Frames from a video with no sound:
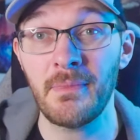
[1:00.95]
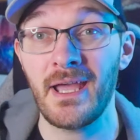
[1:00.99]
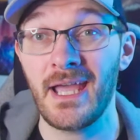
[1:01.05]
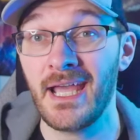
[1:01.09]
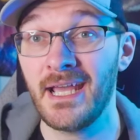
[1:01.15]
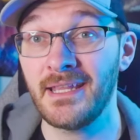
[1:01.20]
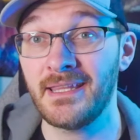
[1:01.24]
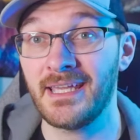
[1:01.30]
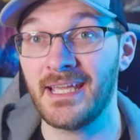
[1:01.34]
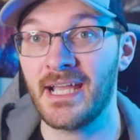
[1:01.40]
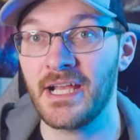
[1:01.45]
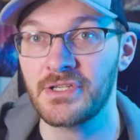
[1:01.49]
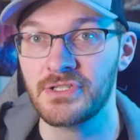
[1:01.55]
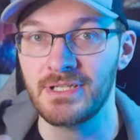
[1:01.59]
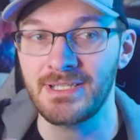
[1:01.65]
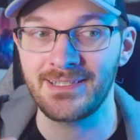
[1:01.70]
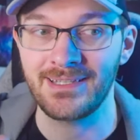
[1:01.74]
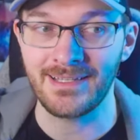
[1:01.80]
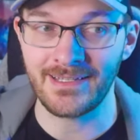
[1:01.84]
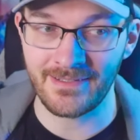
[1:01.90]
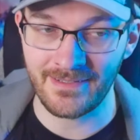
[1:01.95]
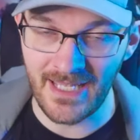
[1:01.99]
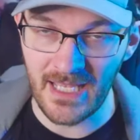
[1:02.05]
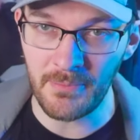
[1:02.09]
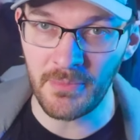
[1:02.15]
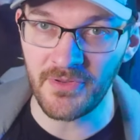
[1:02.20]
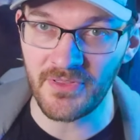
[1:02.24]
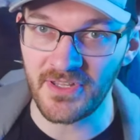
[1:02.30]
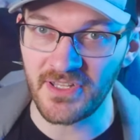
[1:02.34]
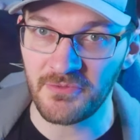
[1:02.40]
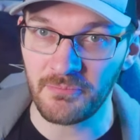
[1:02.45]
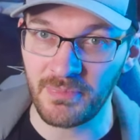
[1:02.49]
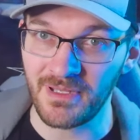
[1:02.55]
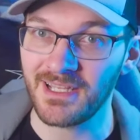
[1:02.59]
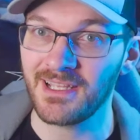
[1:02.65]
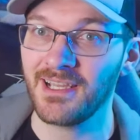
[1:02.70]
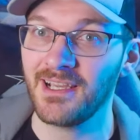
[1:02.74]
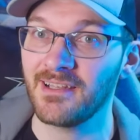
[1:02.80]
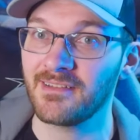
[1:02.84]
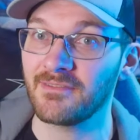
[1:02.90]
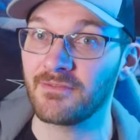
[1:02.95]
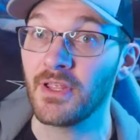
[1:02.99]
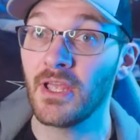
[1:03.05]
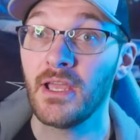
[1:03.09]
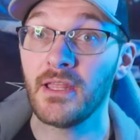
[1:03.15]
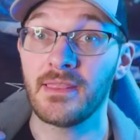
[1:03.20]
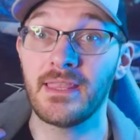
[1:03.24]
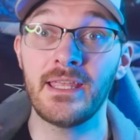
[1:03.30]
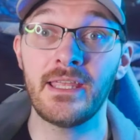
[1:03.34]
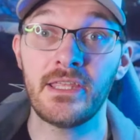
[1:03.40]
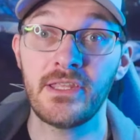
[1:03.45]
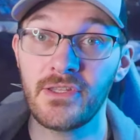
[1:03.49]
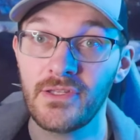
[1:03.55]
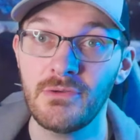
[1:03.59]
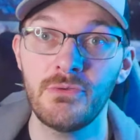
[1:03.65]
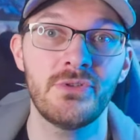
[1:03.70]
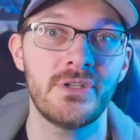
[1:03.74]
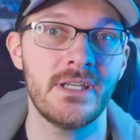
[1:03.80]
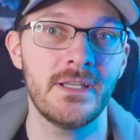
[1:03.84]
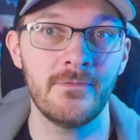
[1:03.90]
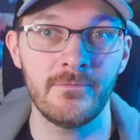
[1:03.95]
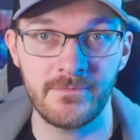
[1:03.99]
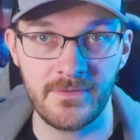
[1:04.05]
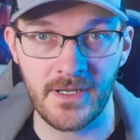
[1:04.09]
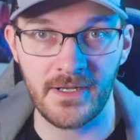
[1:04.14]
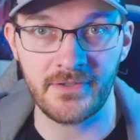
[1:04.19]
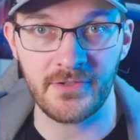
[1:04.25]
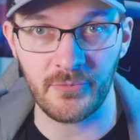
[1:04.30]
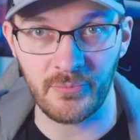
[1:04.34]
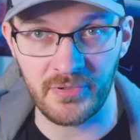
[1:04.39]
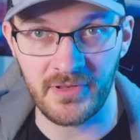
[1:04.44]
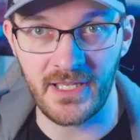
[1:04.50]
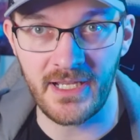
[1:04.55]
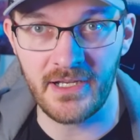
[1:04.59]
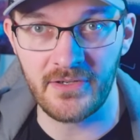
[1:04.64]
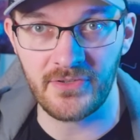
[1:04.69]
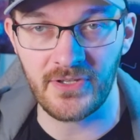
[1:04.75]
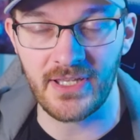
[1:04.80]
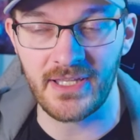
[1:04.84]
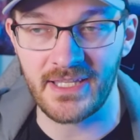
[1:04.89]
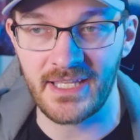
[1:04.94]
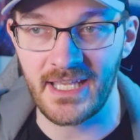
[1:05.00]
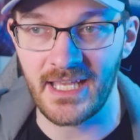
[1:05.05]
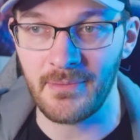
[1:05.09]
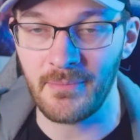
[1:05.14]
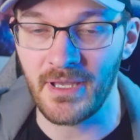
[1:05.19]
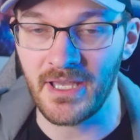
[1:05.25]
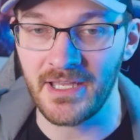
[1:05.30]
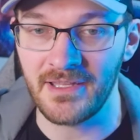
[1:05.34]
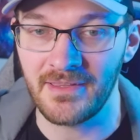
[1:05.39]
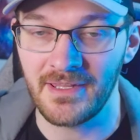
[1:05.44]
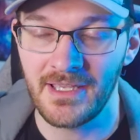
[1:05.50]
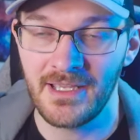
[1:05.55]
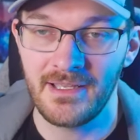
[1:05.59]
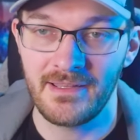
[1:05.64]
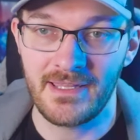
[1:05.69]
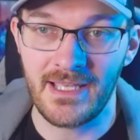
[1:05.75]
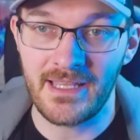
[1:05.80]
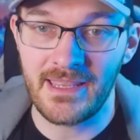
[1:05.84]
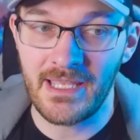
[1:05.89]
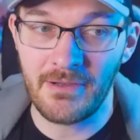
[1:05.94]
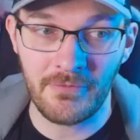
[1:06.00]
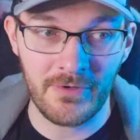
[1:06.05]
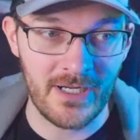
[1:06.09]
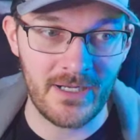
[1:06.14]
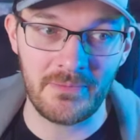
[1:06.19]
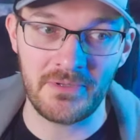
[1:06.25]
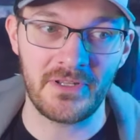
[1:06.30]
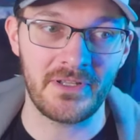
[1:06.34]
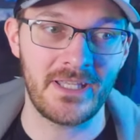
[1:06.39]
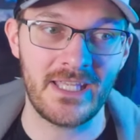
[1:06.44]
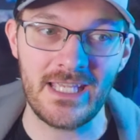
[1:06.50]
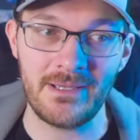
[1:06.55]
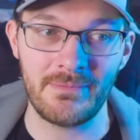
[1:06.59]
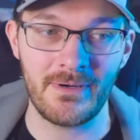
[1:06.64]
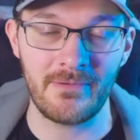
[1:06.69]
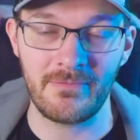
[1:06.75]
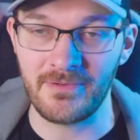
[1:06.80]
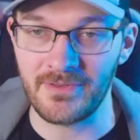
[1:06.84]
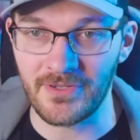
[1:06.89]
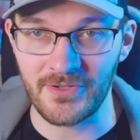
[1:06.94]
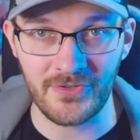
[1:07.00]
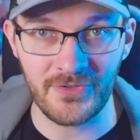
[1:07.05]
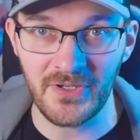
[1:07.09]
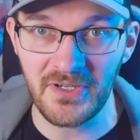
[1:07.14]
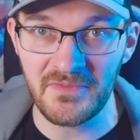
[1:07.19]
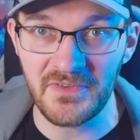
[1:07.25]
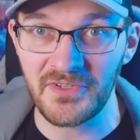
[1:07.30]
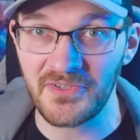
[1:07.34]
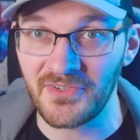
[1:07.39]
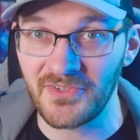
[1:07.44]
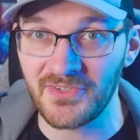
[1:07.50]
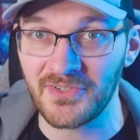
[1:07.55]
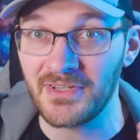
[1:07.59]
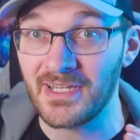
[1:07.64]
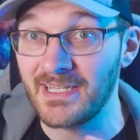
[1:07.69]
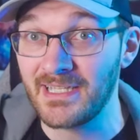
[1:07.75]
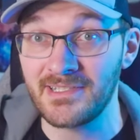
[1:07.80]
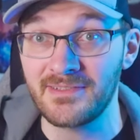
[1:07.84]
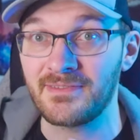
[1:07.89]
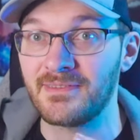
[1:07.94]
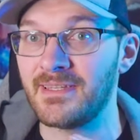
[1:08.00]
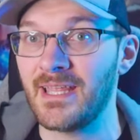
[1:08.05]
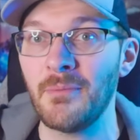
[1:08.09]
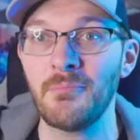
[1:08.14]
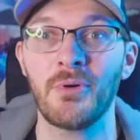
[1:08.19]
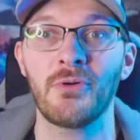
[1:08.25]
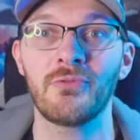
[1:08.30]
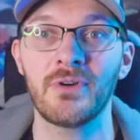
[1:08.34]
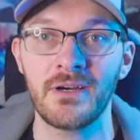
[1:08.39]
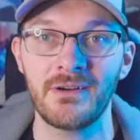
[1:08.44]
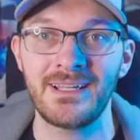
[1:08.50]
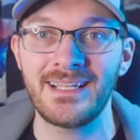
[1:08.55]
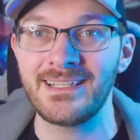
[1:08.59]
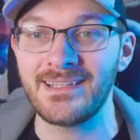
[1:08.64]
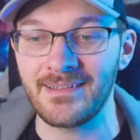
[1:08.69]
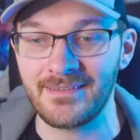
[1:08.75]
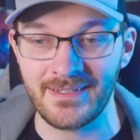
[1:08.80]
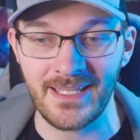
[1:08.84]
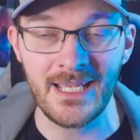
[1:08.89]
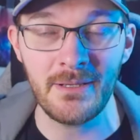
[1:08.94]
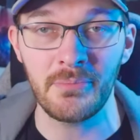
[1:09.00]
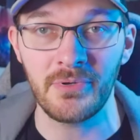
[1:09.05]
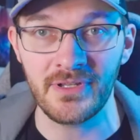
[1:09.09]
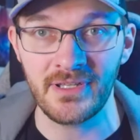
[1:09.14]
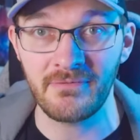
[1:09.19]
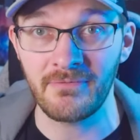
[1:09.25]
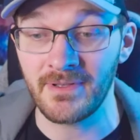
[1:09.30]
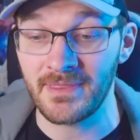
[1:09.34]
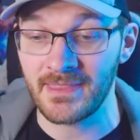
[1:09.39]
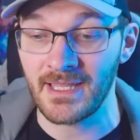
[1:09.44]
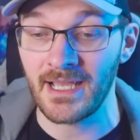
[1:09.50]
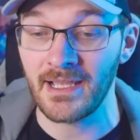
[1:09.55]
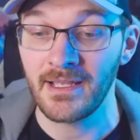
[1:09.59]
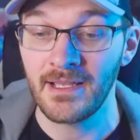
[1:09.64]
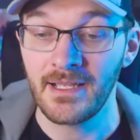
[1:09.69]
had to actually disable this because of the huge influx of players that came in, that they weren't able to keep up with the servers, and so then they just temporarily disabled it with that